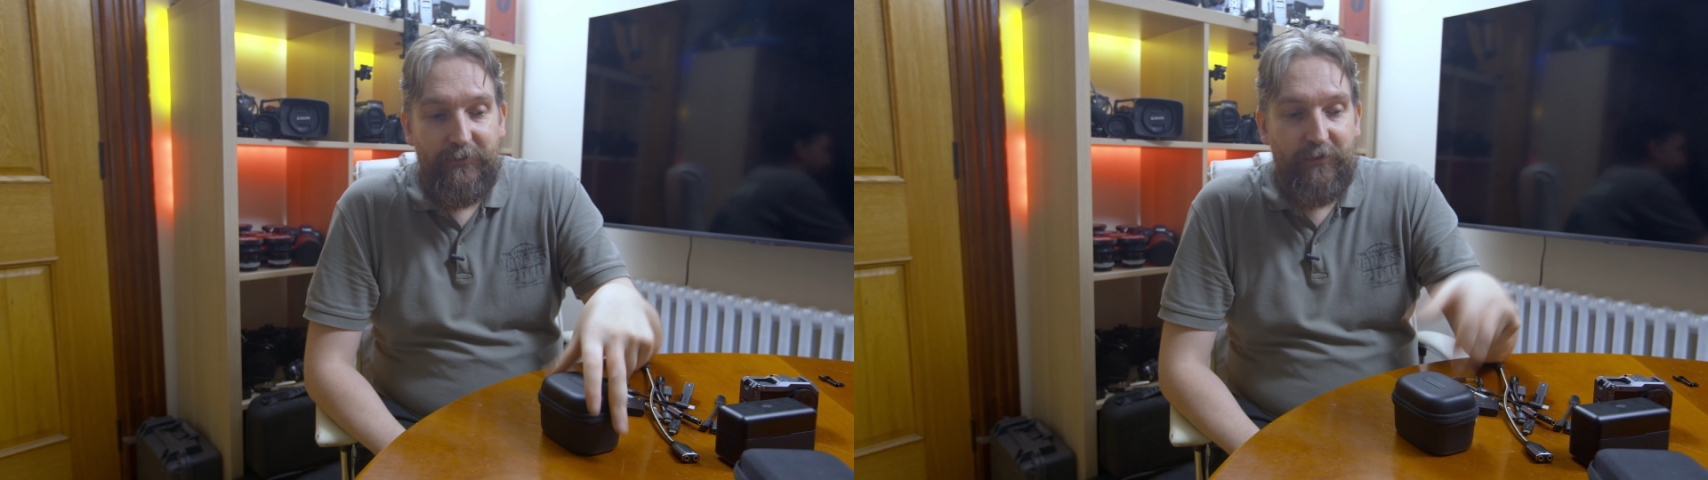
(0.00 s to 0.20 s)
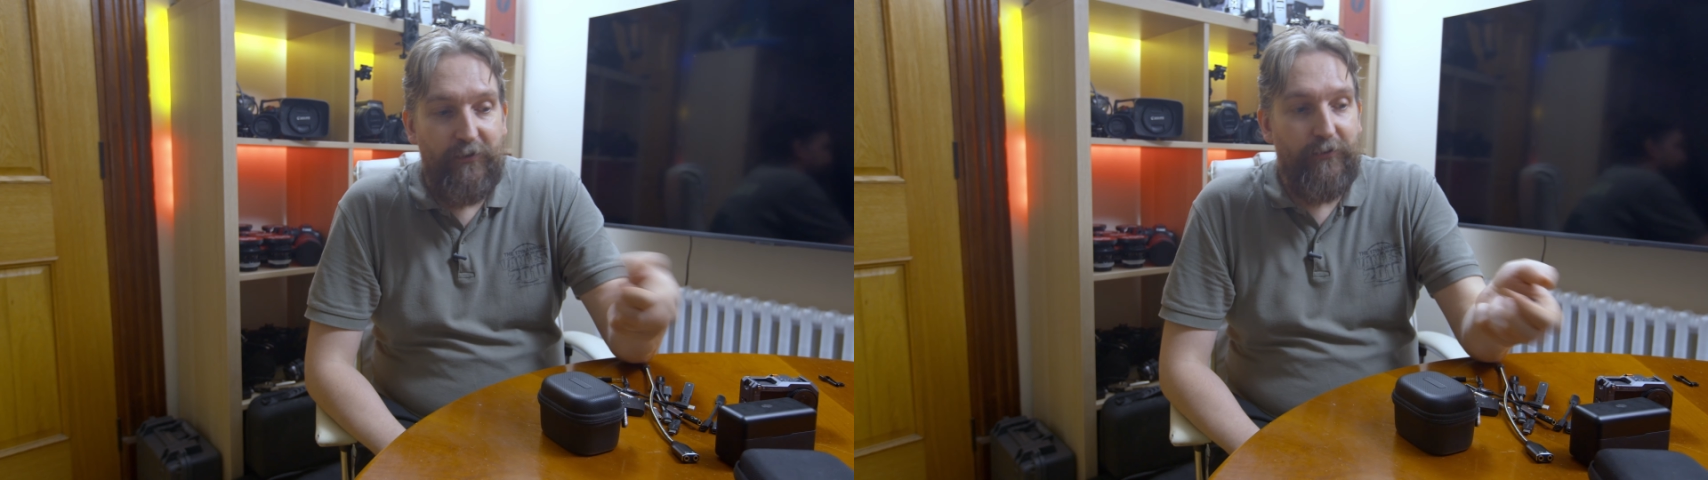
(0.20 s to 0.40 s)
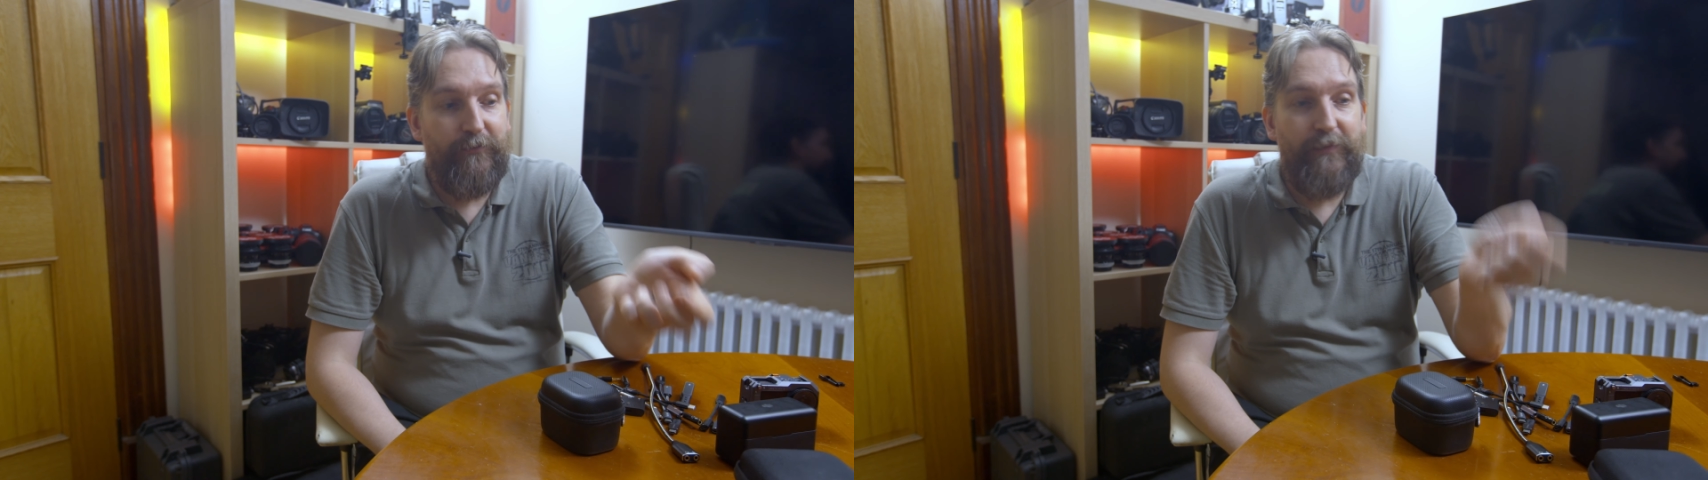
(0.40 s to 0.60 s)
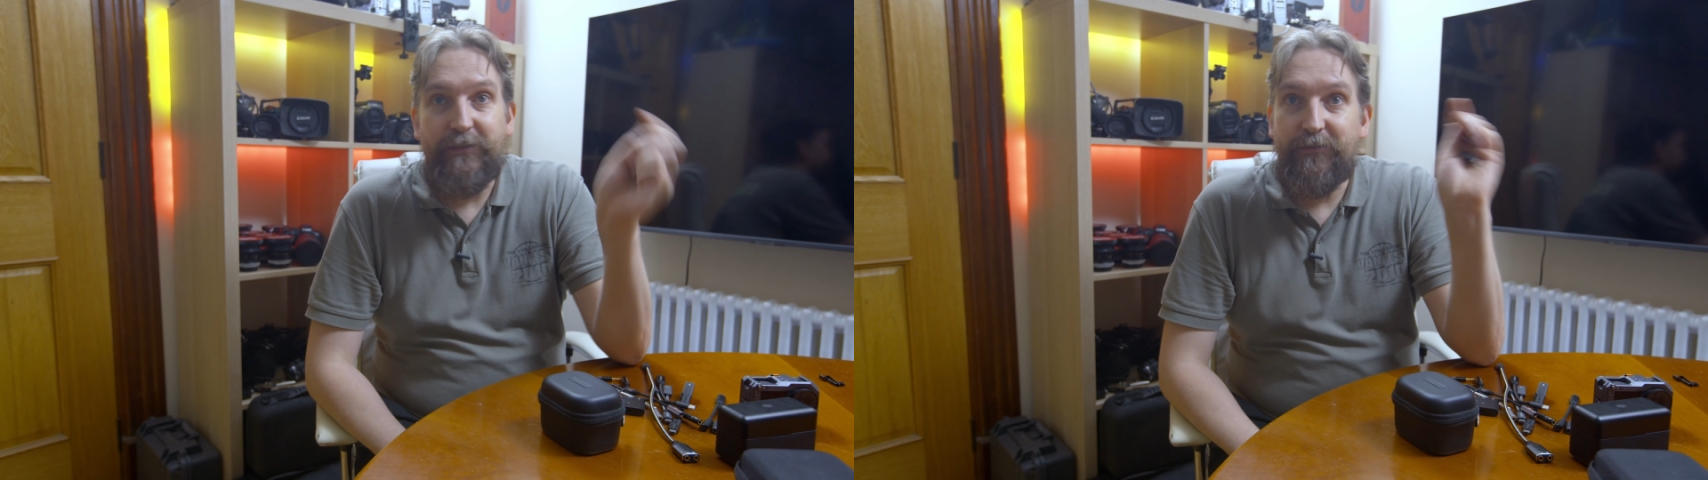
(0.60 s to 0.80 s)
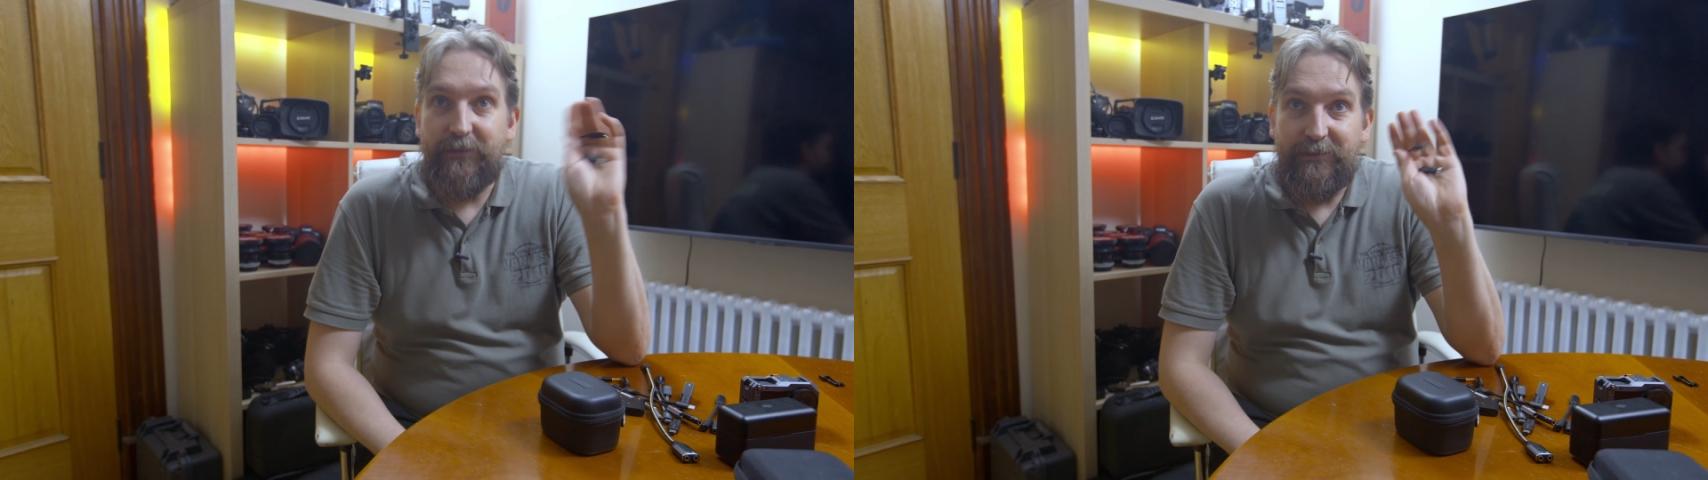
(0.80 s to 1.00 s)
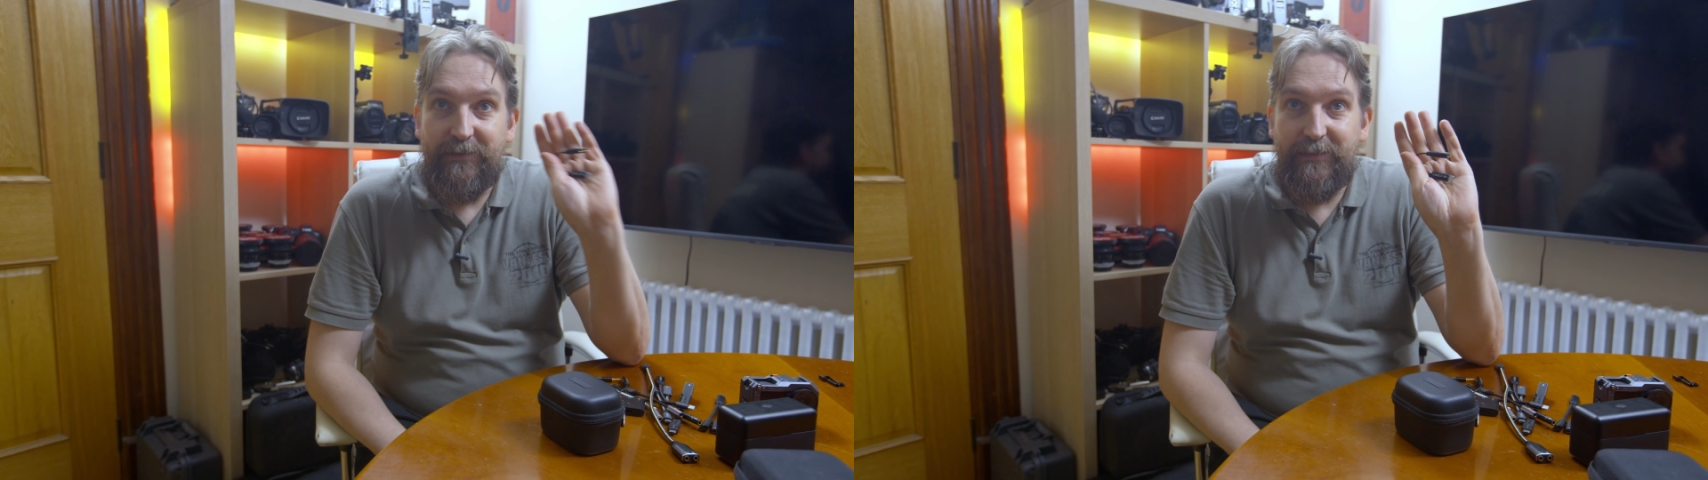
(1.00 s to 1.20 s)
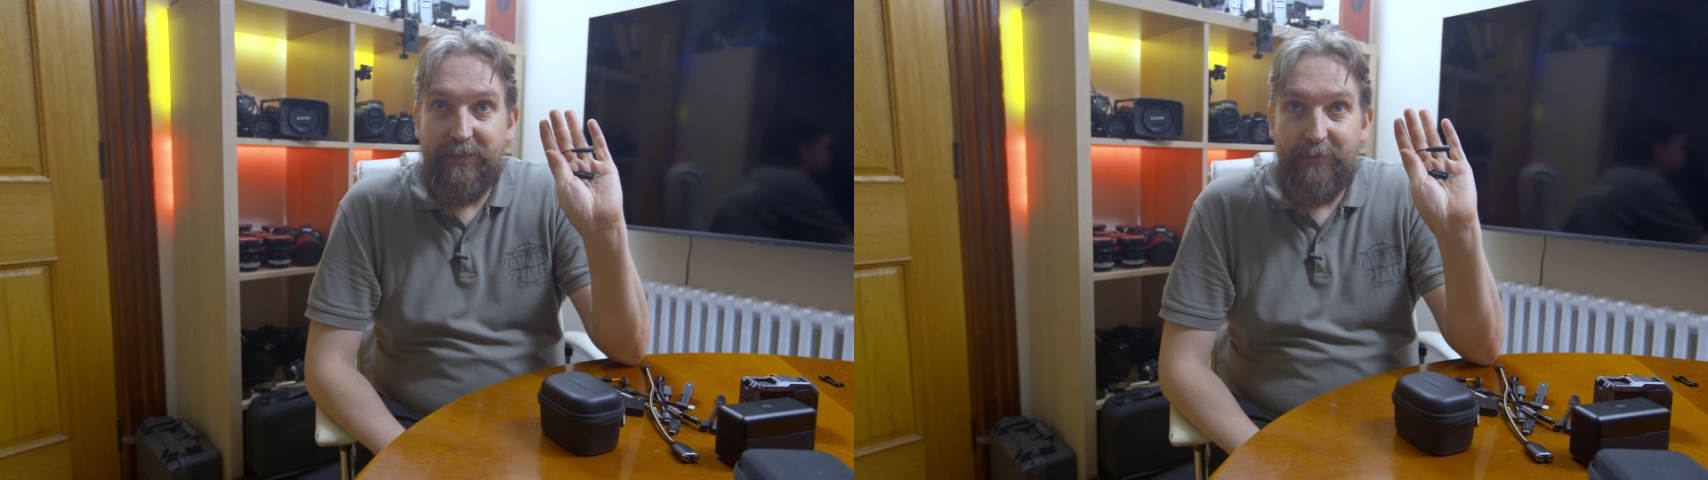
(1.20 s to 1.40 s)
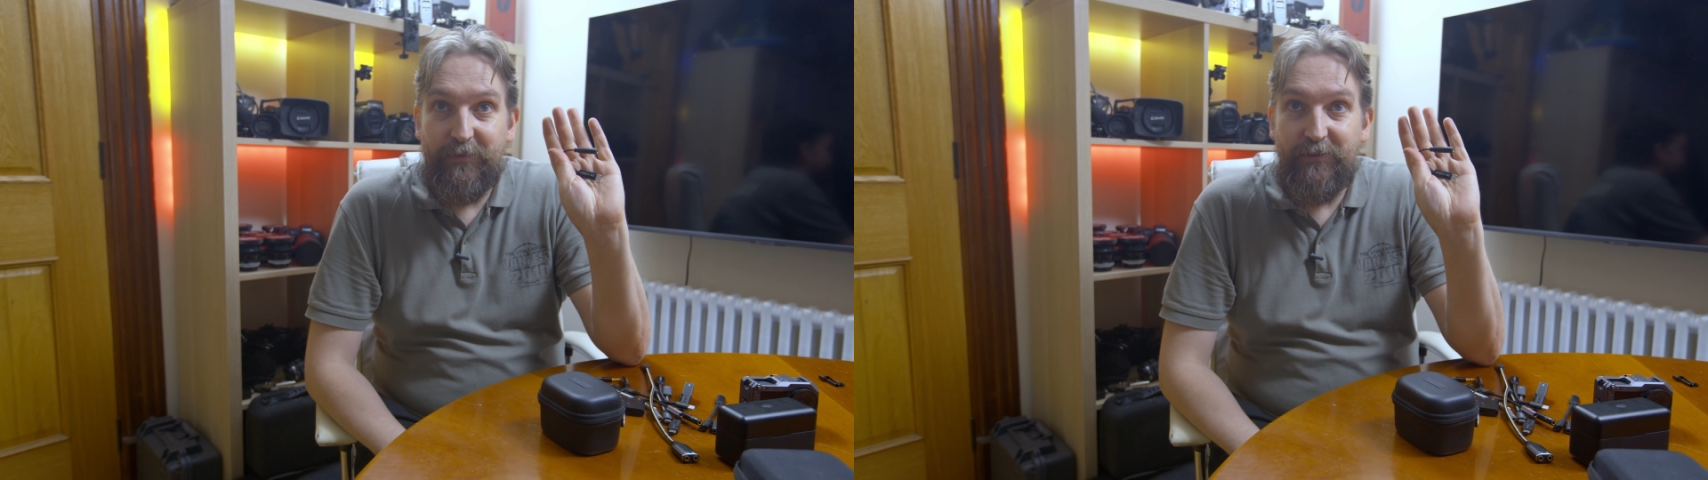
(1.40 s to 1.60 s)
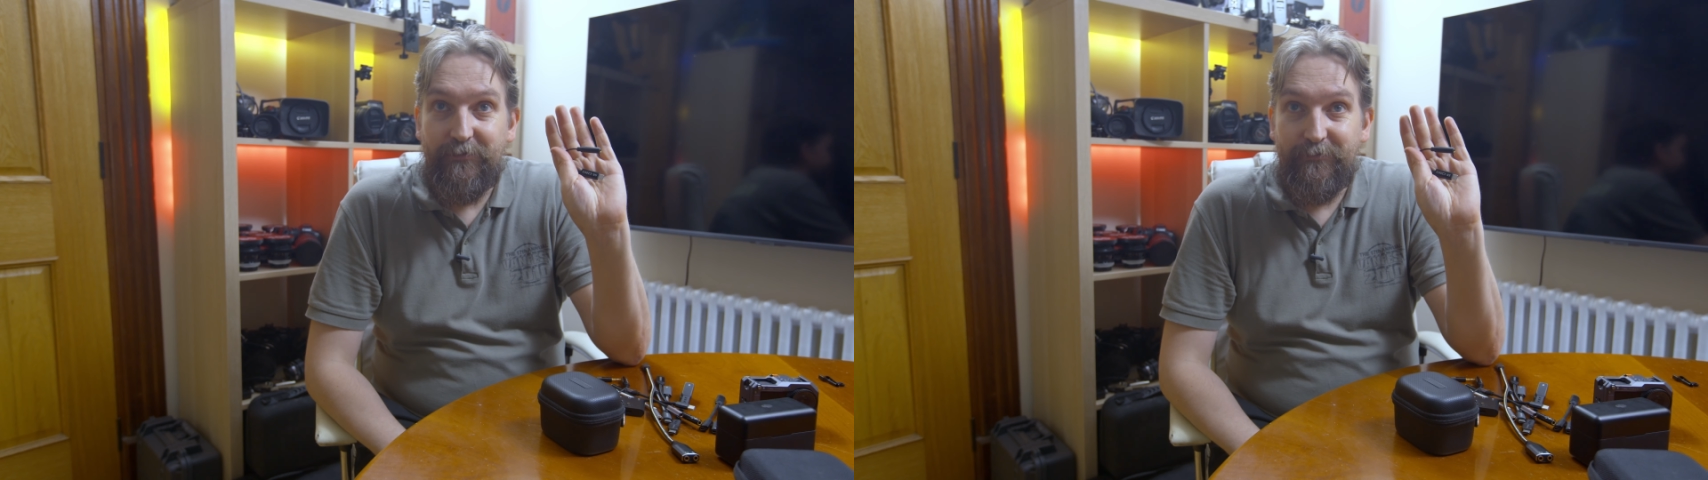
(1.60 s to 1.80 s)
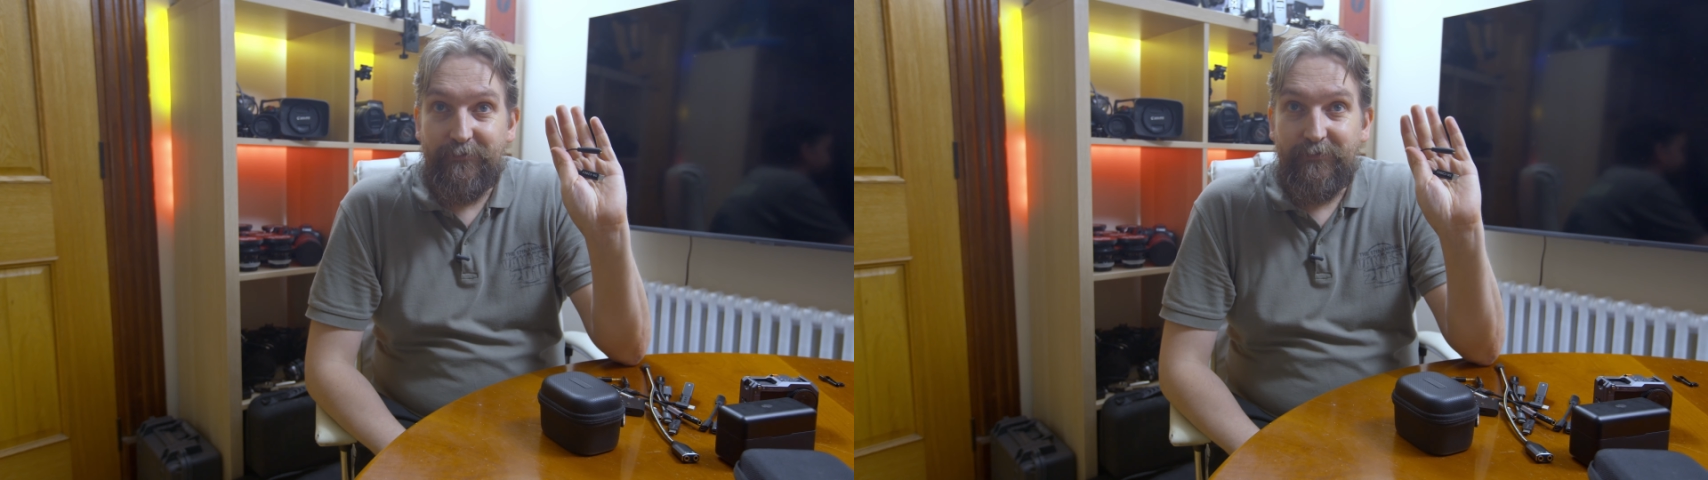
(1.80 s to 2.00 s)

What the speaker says: So by using this adapter,